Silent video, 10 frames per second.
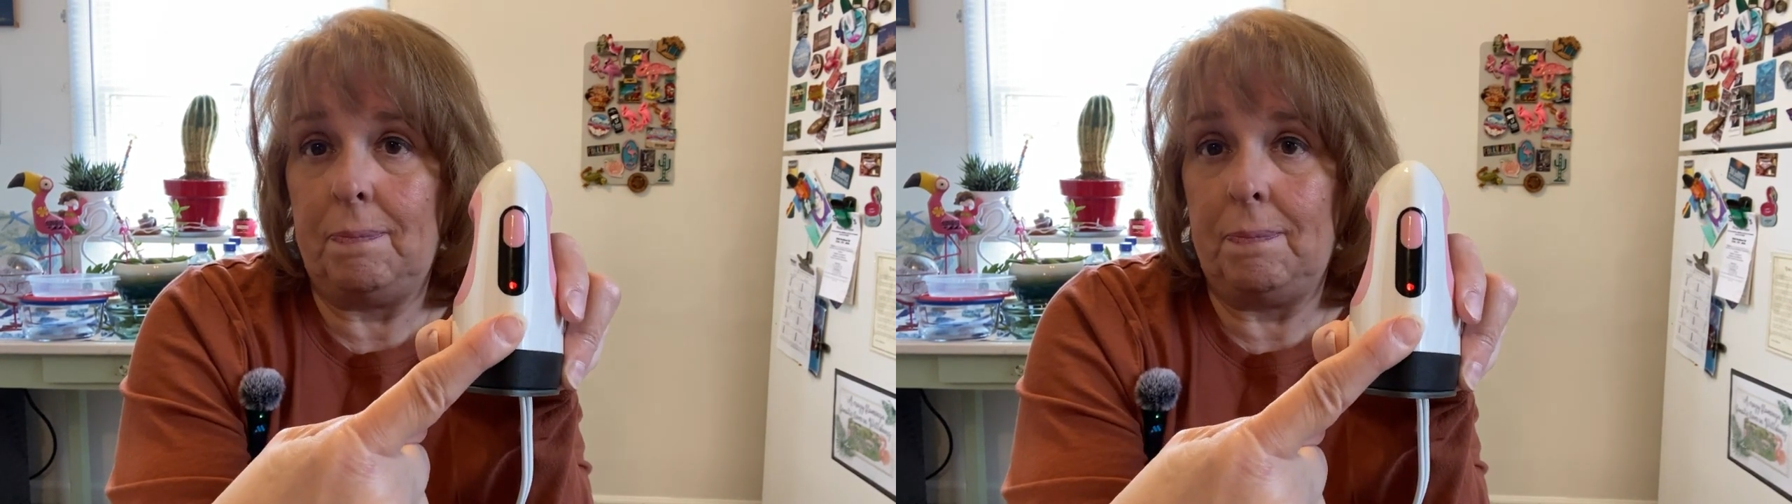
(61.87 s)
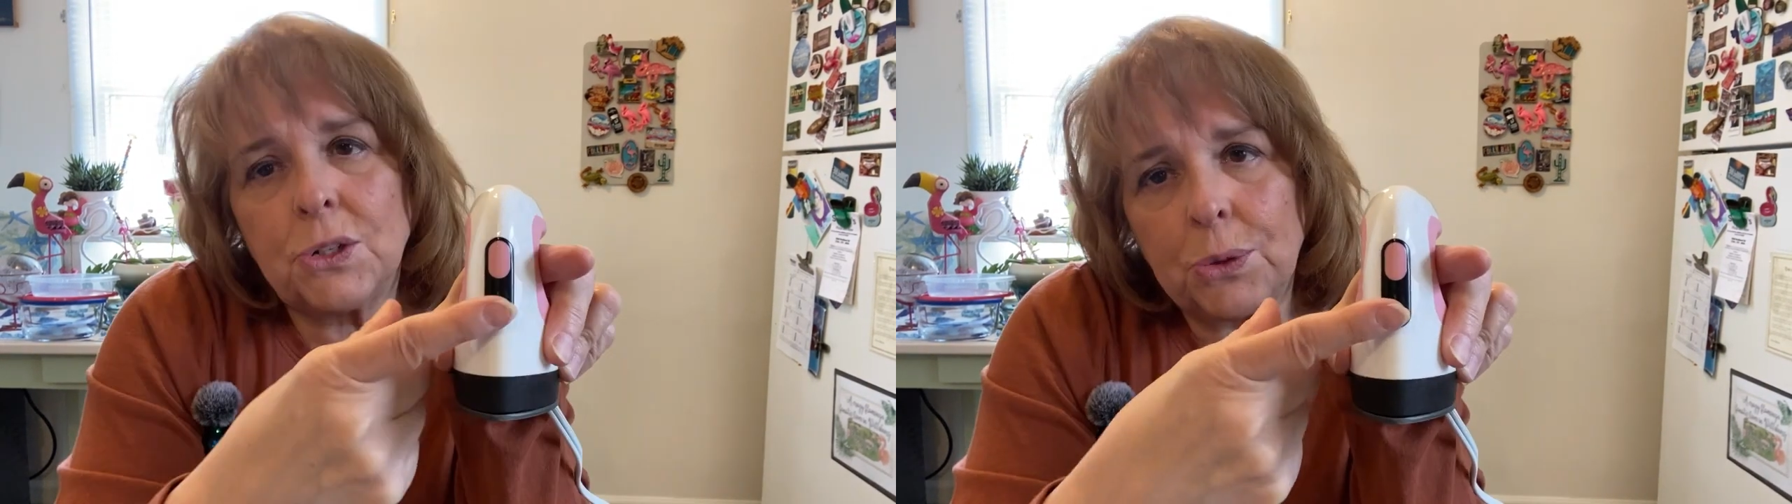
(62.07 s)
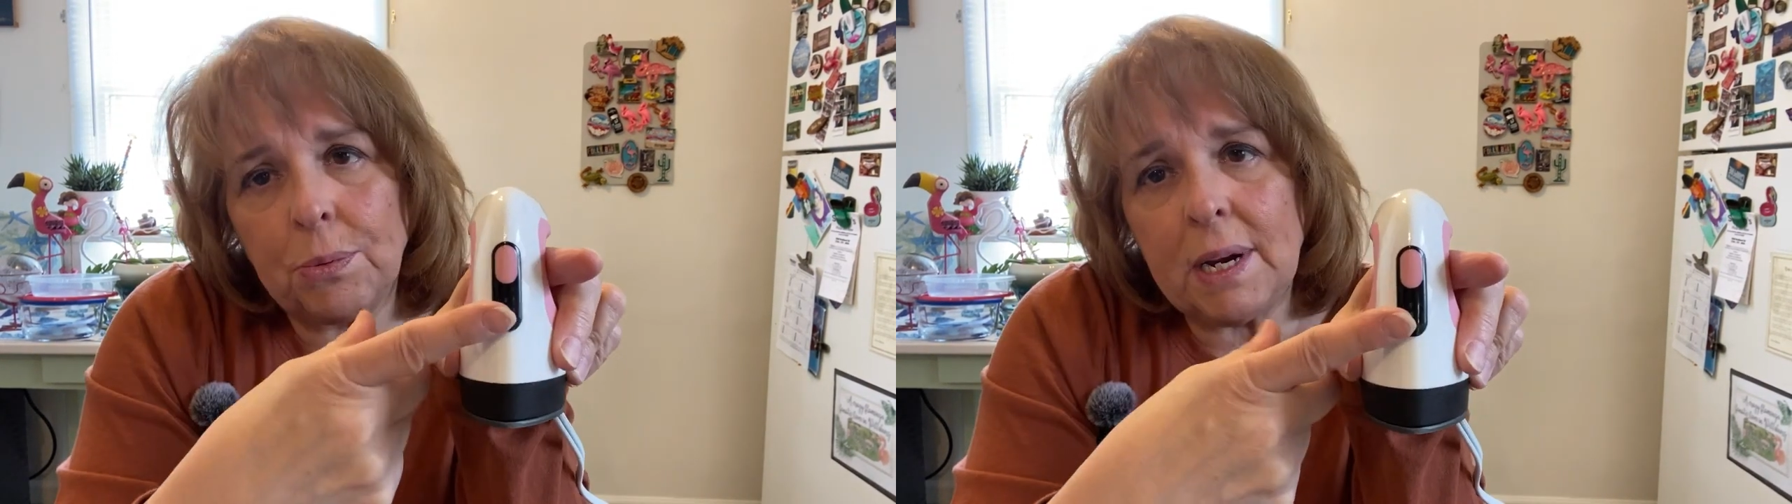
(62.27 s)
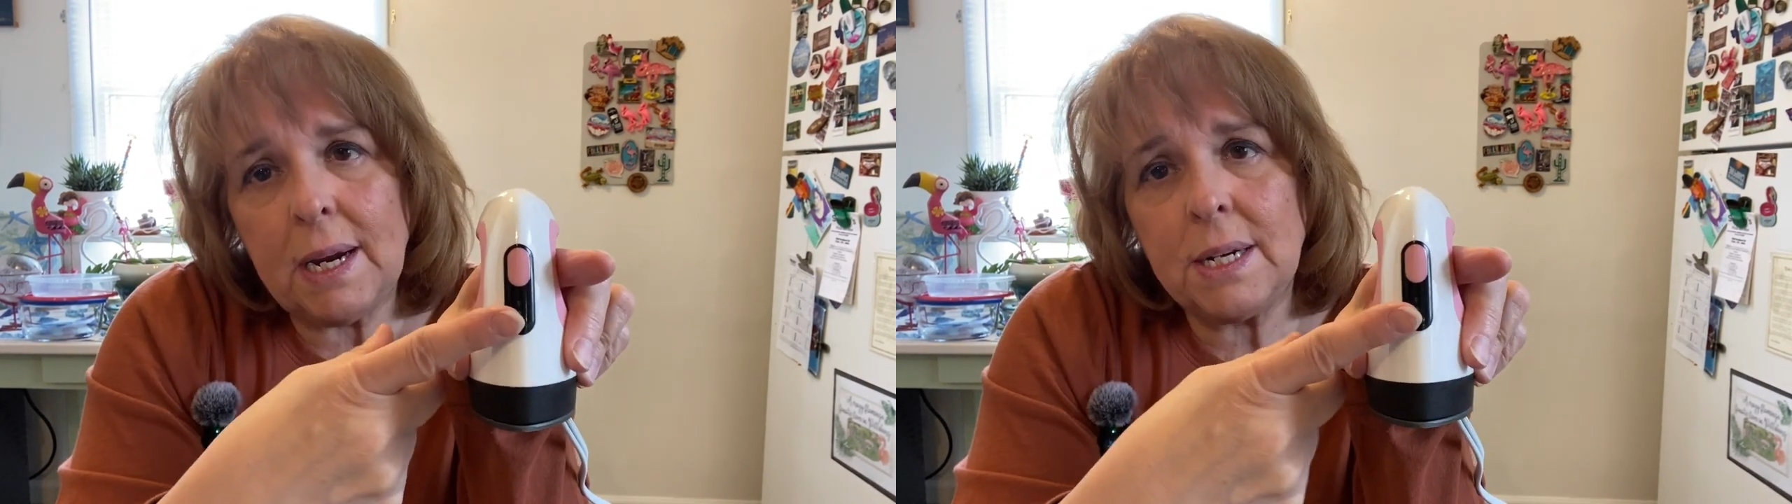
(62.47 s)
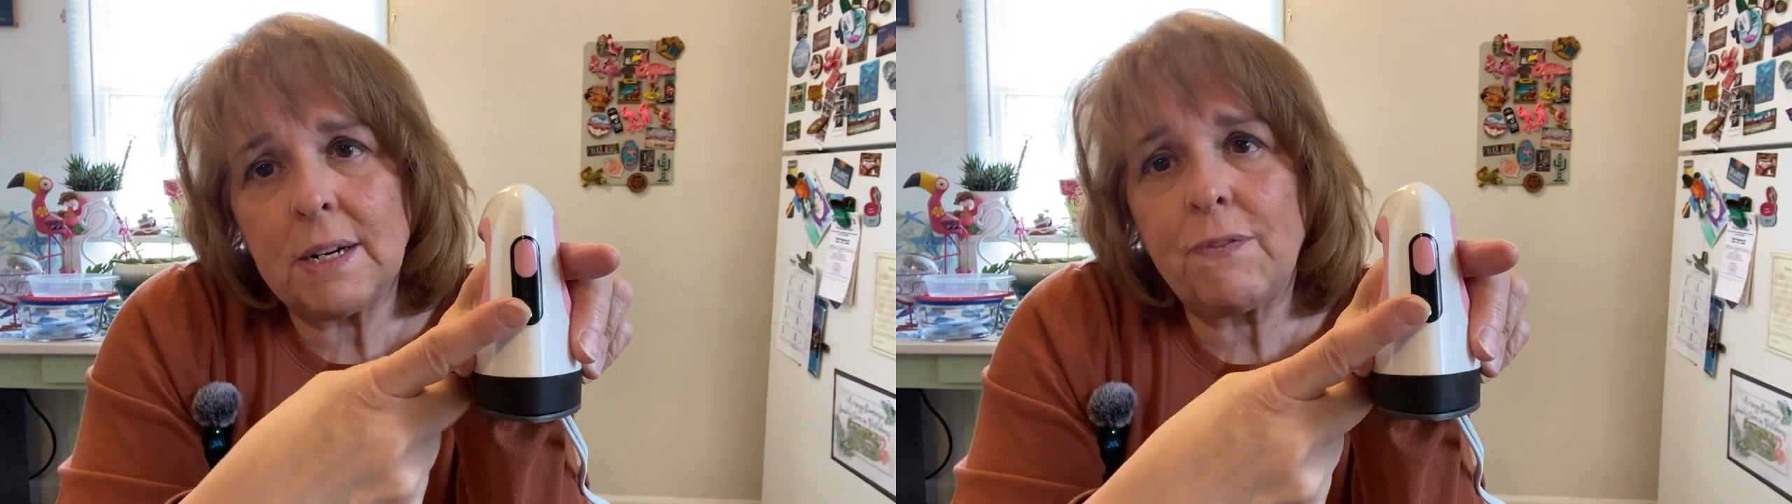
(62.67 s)
There's
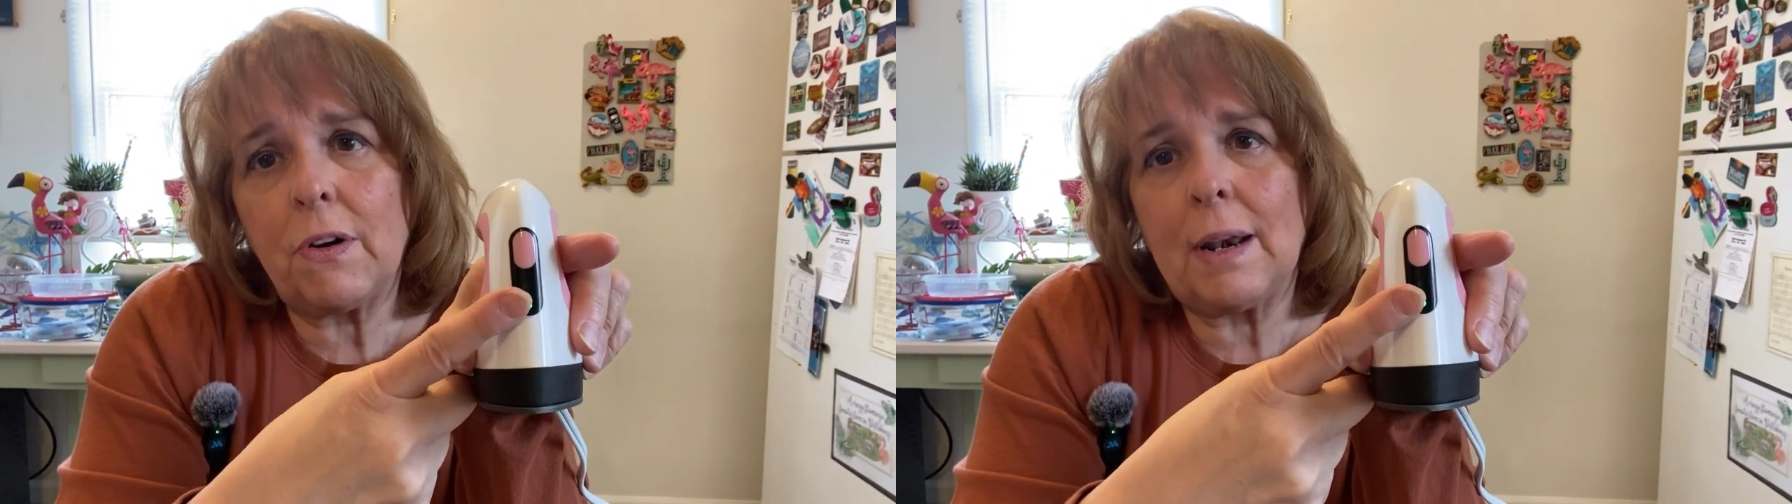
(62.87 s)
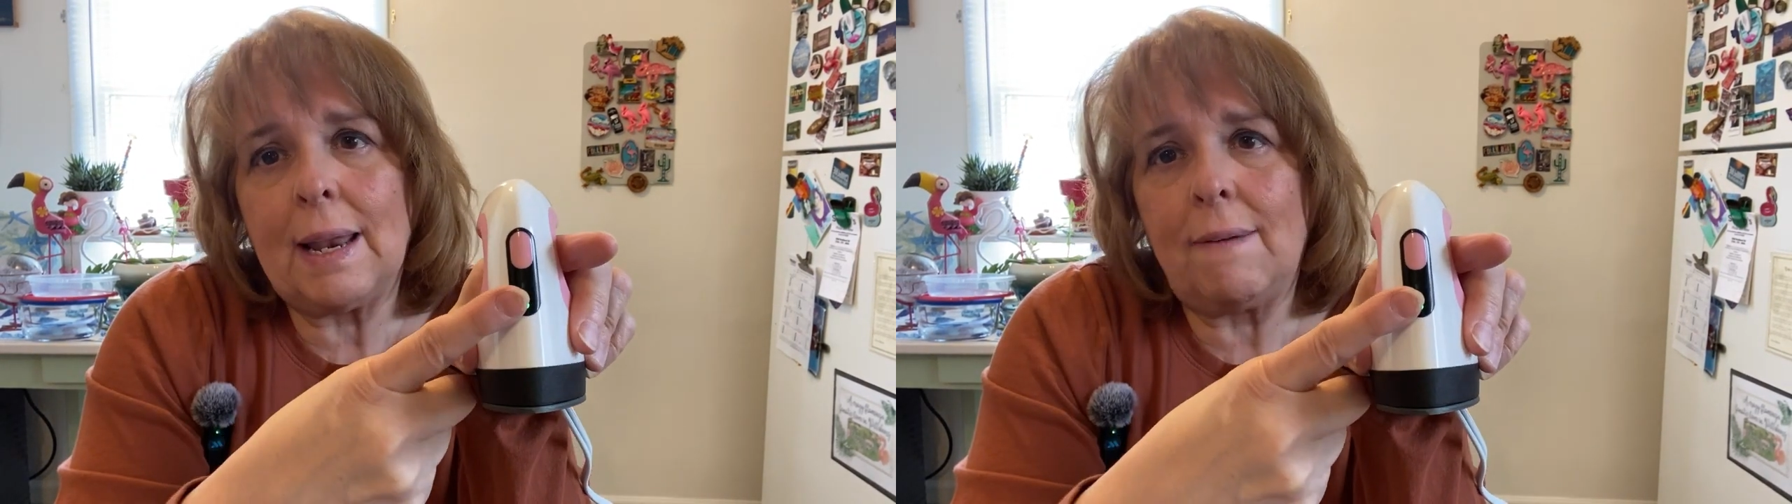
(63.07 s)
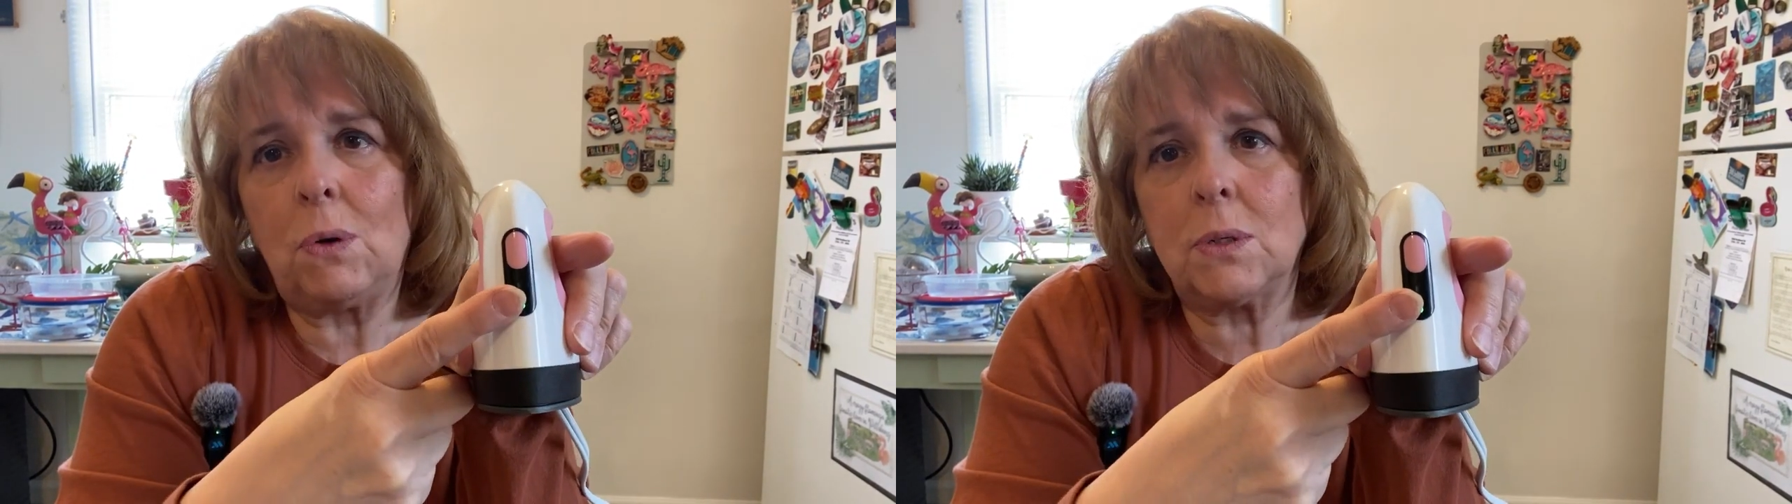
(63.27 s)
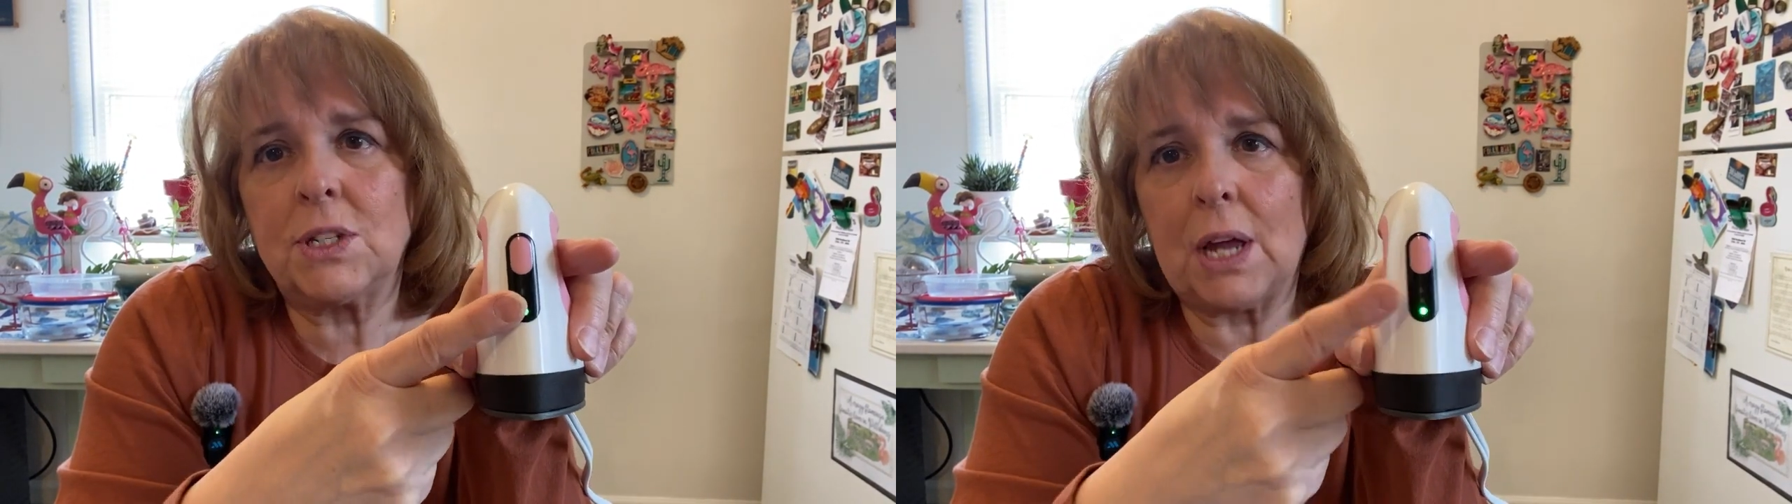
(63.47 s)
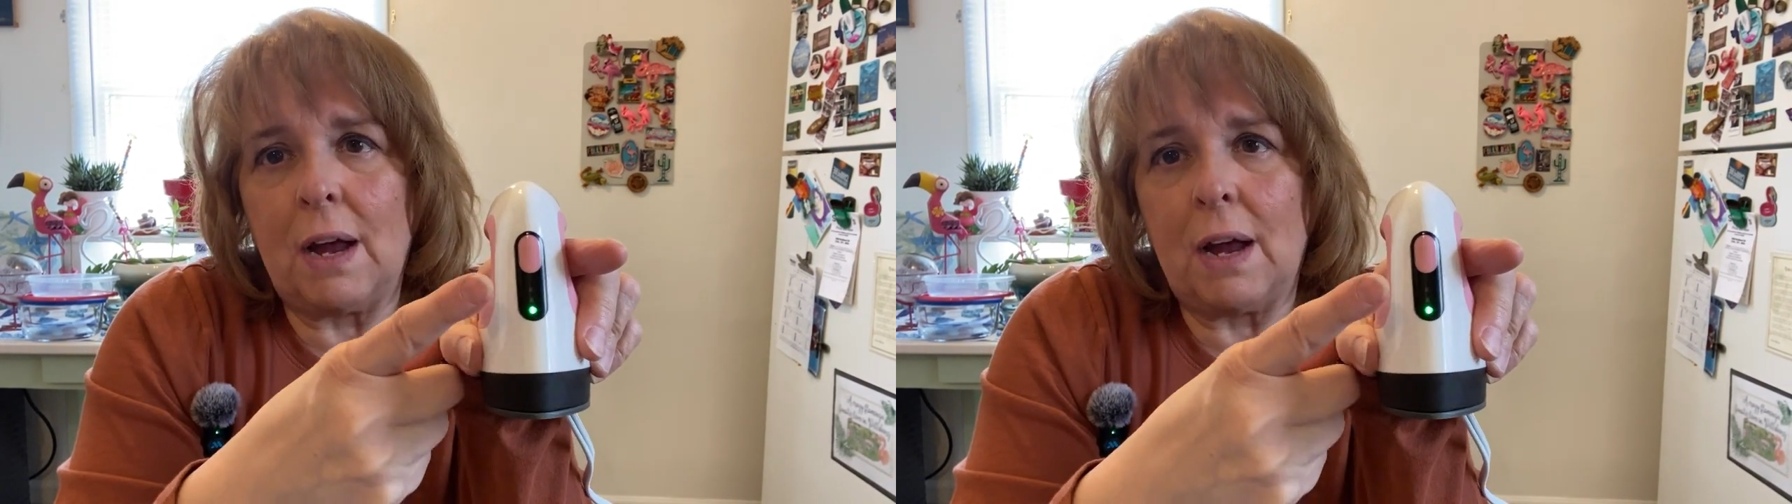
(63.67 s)
3 different levels